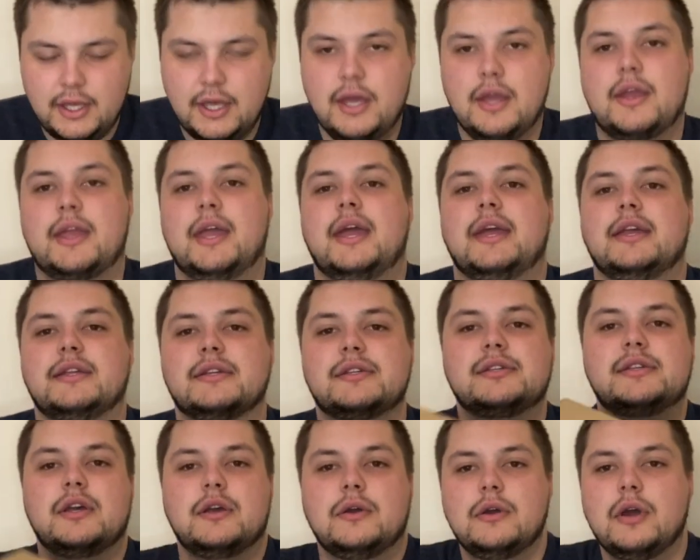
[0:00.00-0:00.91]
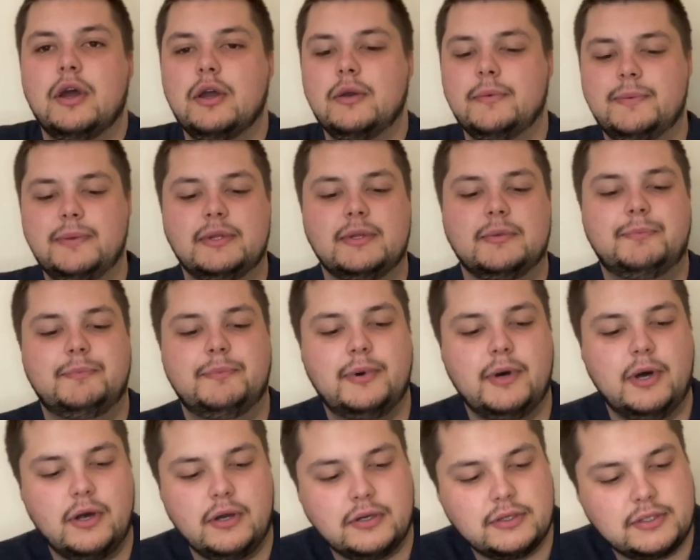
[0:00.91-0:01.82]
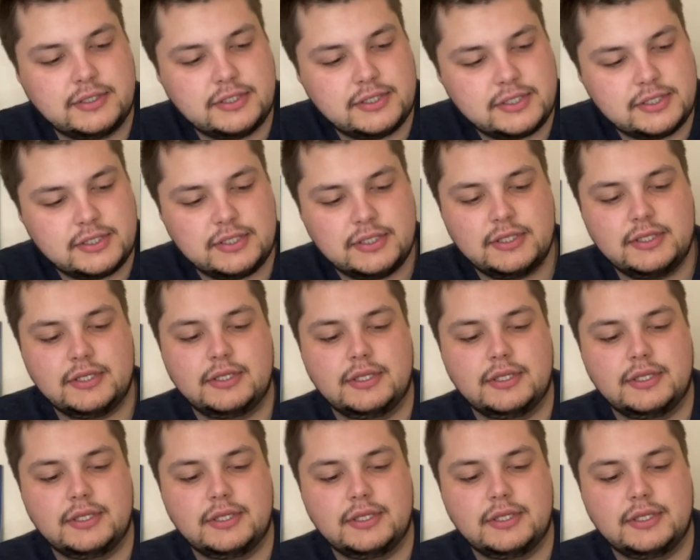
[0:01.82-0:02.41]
Okay, so open the box.